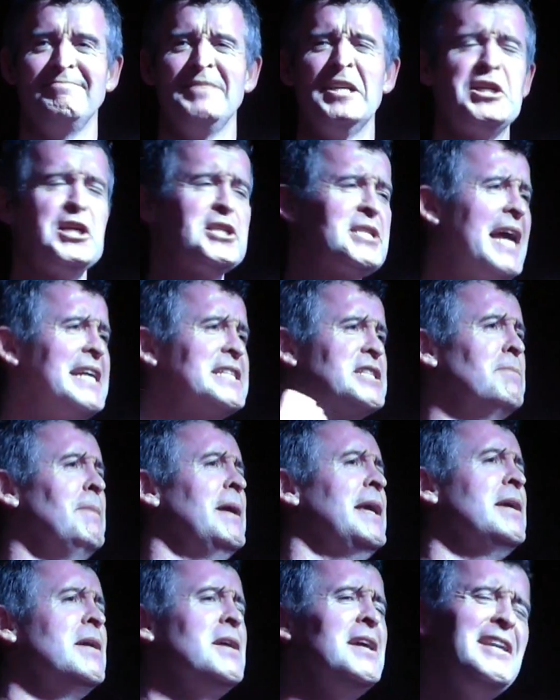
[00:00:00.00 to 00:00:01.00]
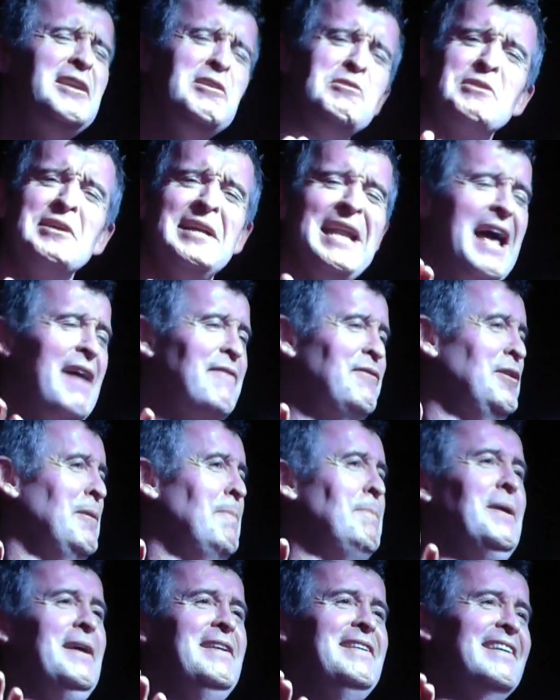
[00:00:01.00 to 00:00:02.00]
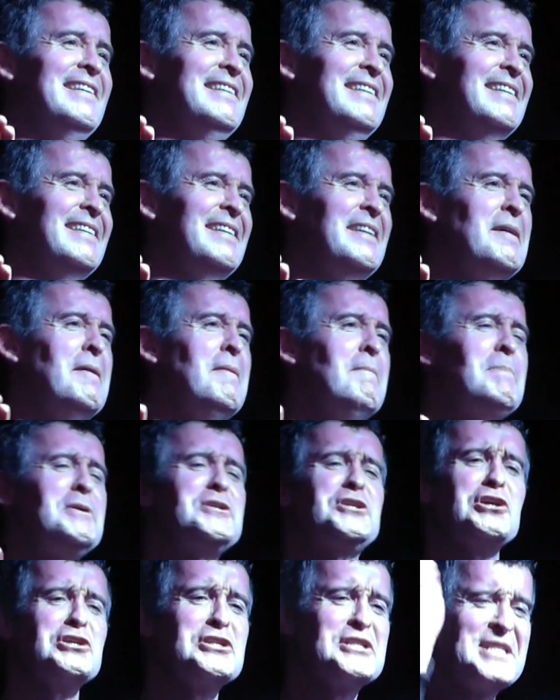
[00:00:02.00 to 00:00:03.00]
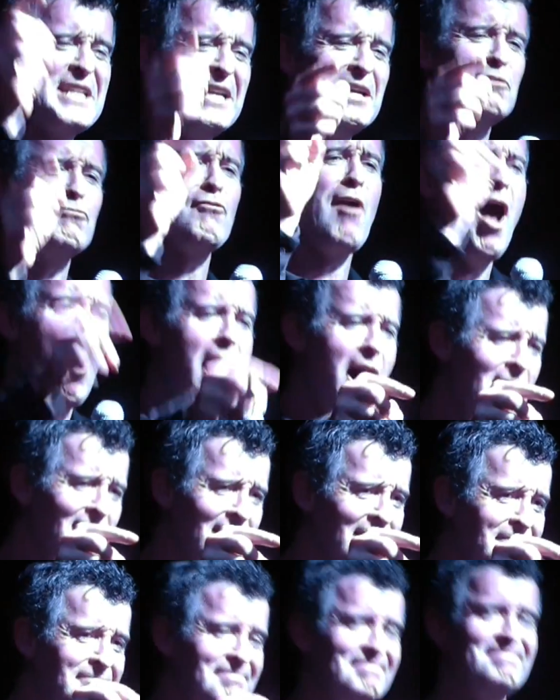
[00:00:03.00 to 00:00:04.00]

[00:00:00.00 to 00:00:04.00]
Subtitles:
She says to me, you can have an opinion, but you're still wrong.